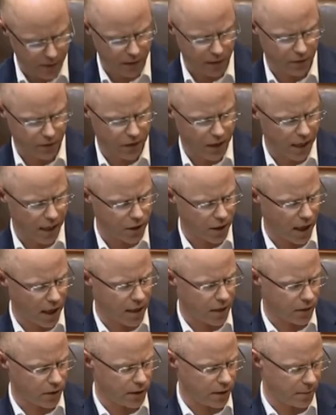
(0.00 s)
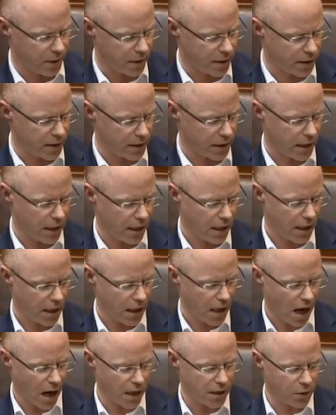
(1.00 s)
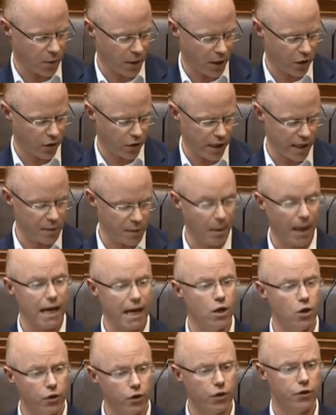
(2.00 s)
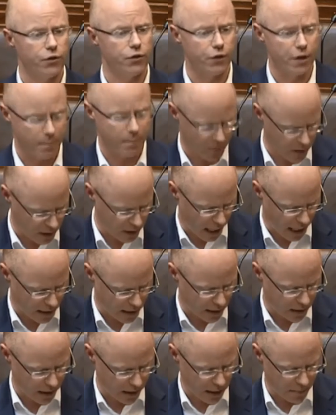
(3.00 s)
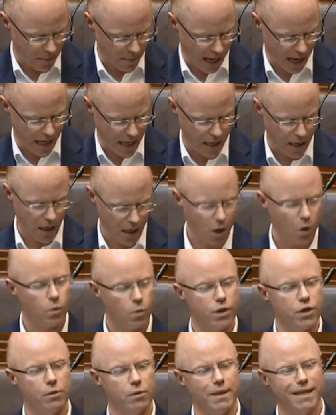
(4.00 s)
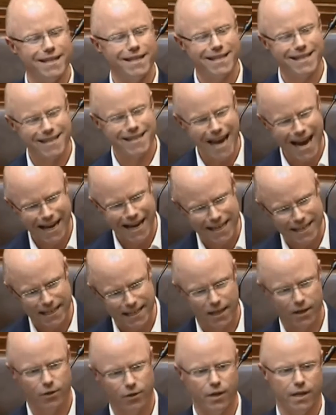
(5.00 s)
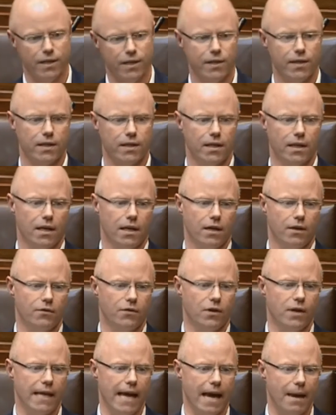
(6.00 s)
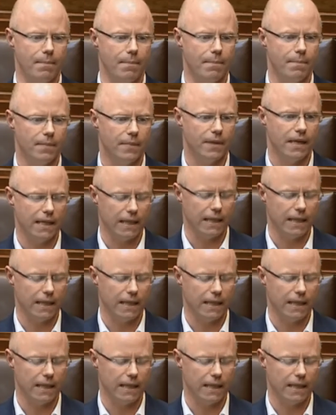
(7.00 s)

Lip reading: of VHI customers are to increase by another 3% in May, which will be the second increase for them in the